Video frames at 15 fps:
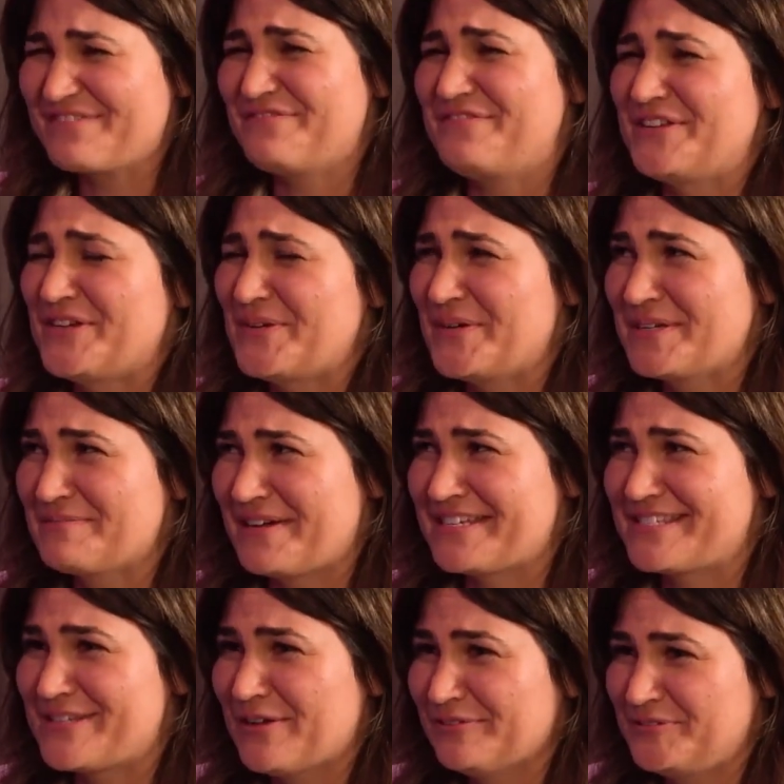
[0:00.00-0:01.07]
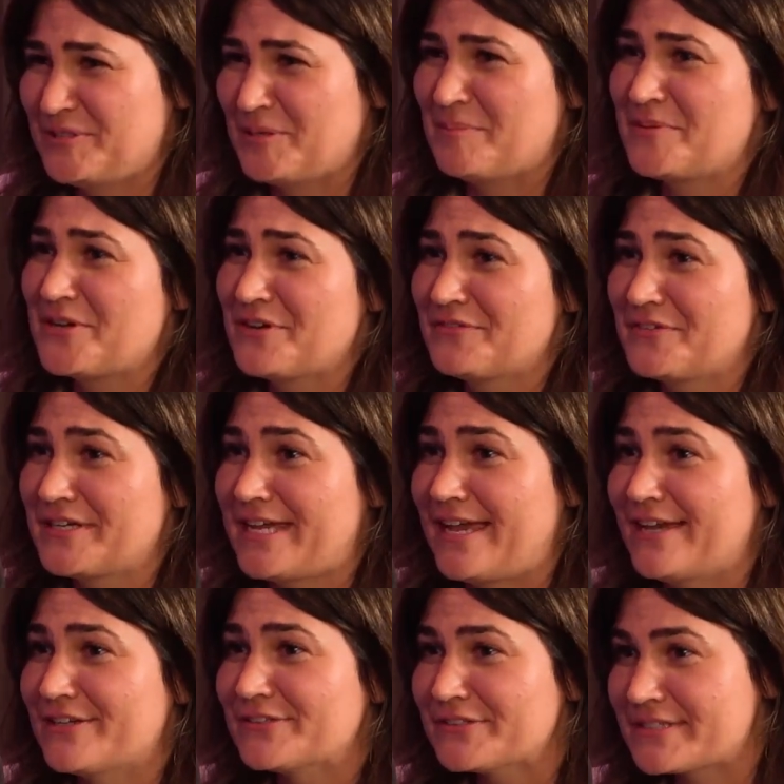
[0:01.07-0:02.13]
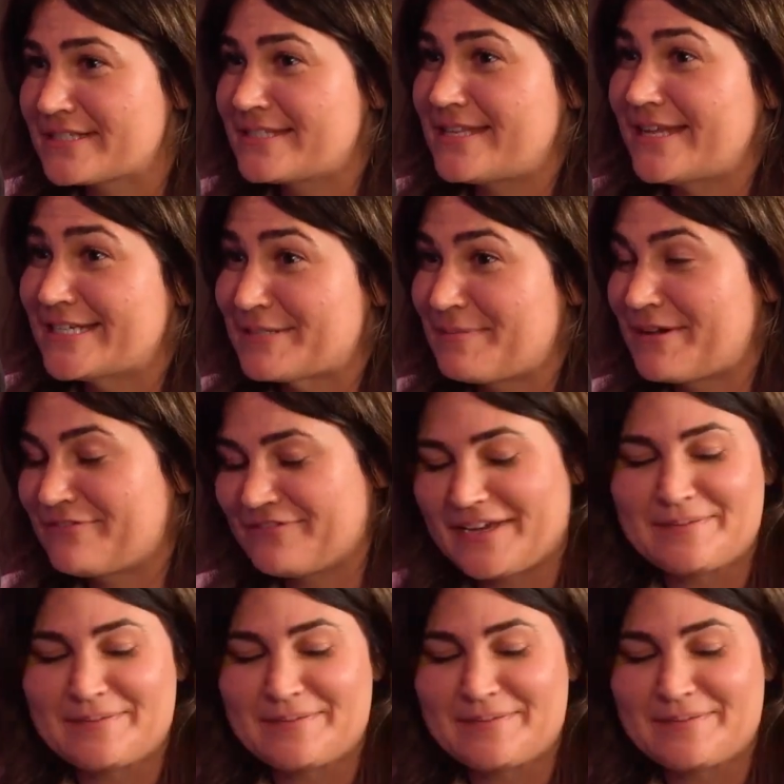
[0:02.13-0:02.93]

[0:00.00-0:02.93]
Like videoing myself jumping over a candle to send to my